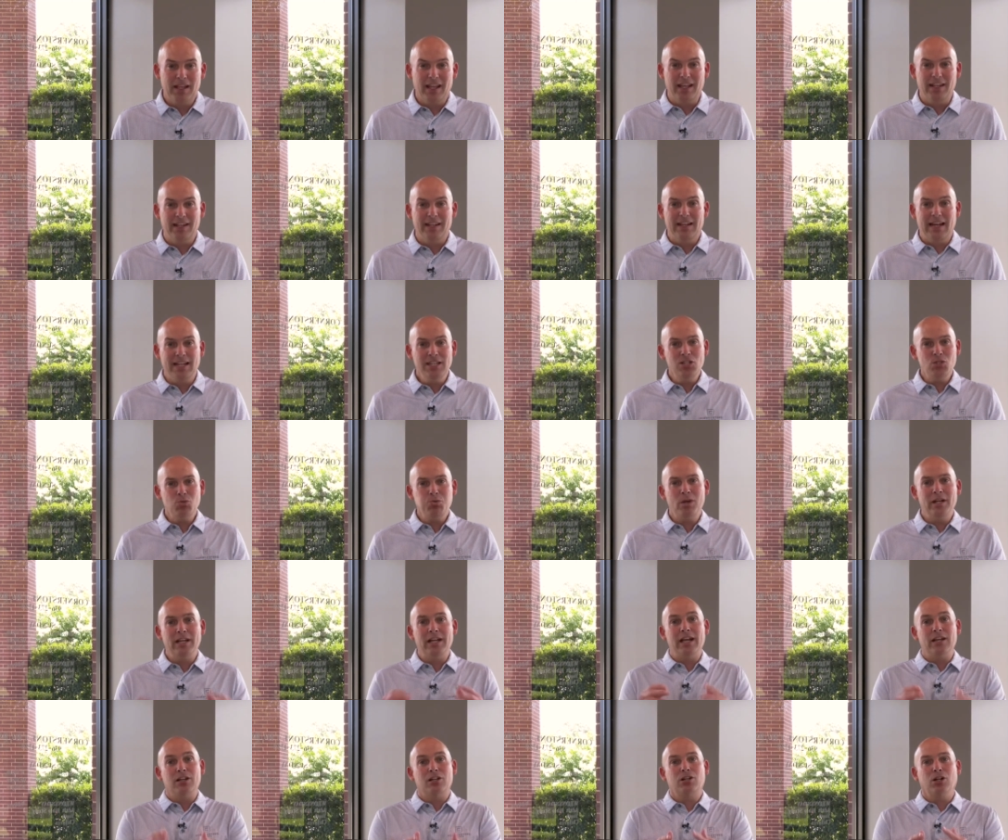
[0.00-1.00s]
And, and I just
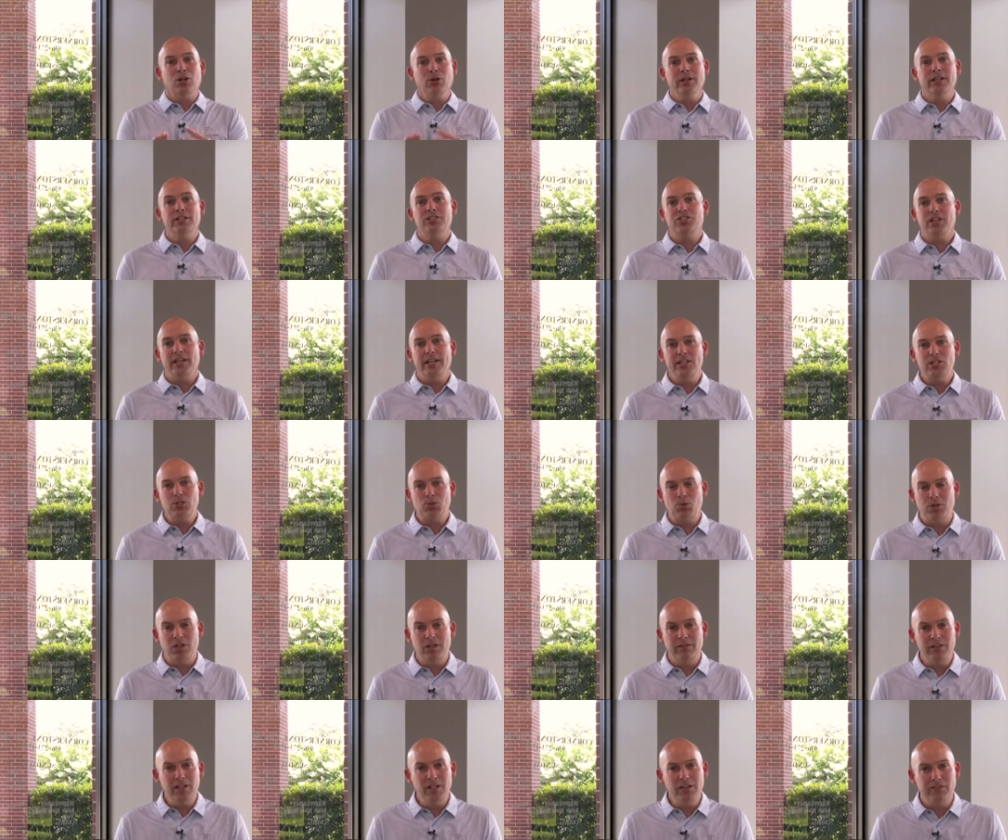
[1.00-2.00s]
want to encourage each
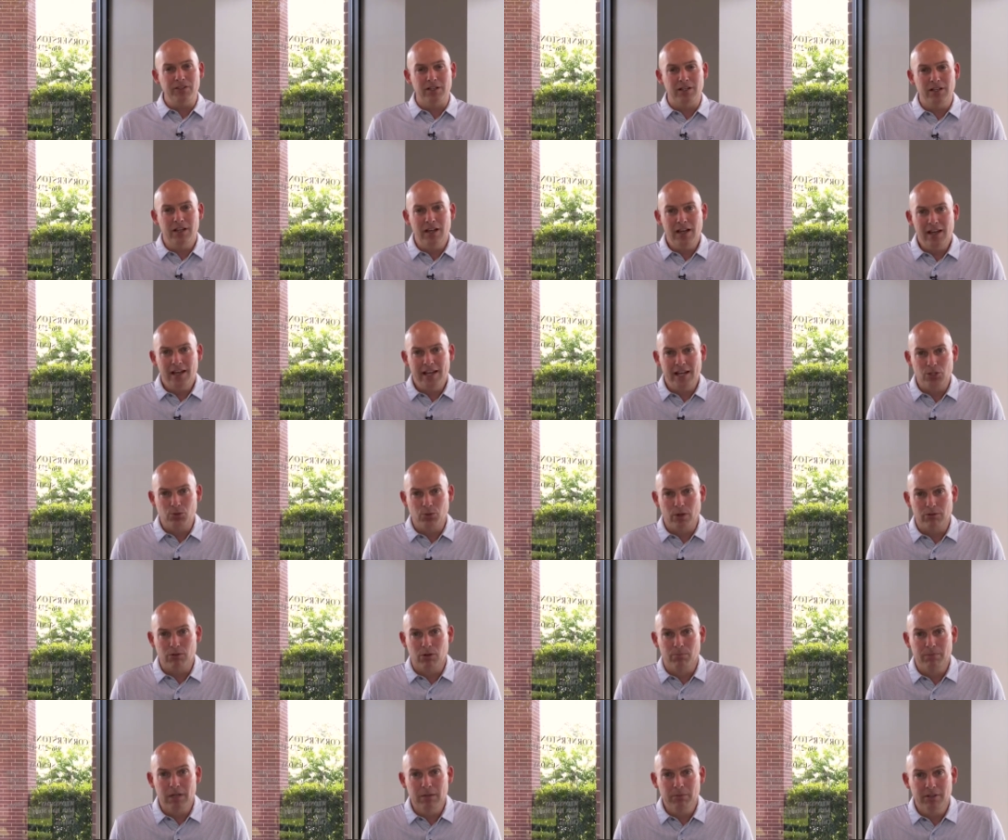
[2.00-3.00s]
one of you, if you, as we
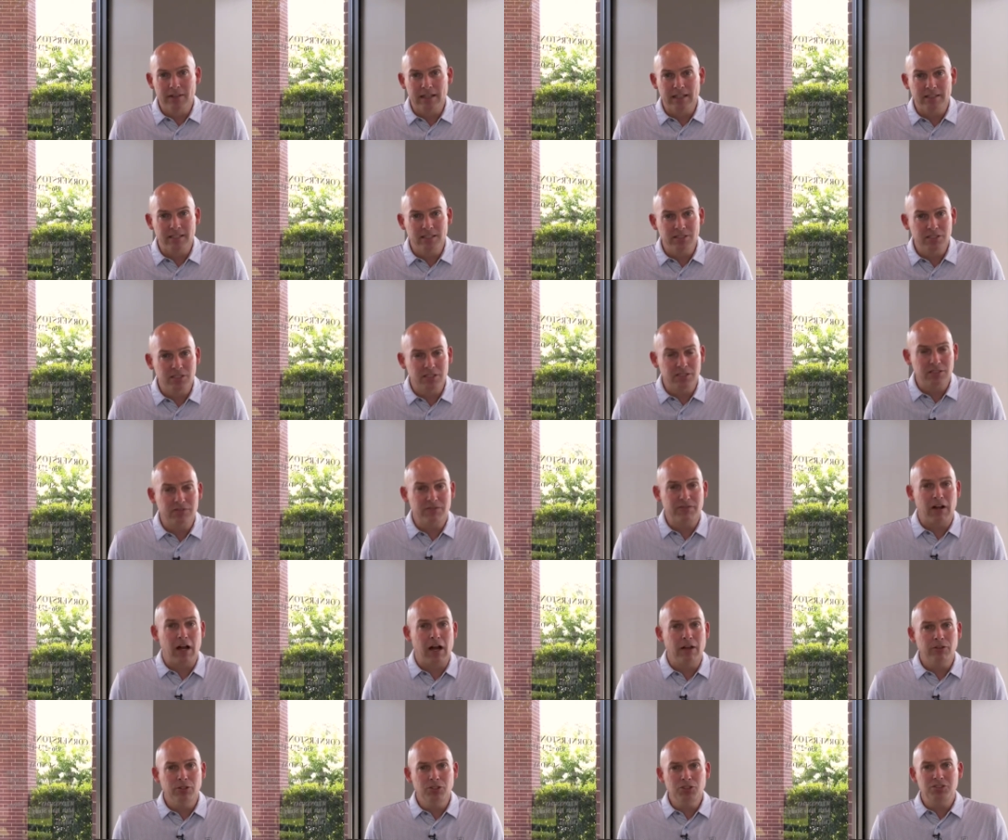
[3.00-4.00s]
remember that this is
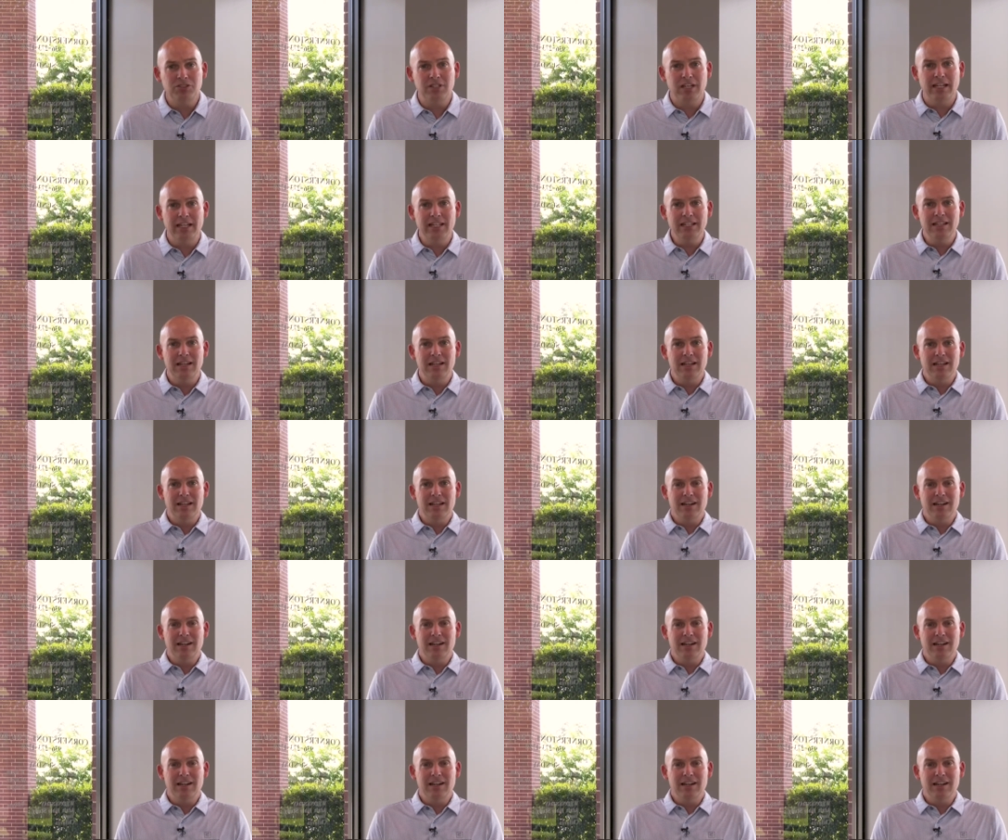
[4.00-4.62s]
Father's Day,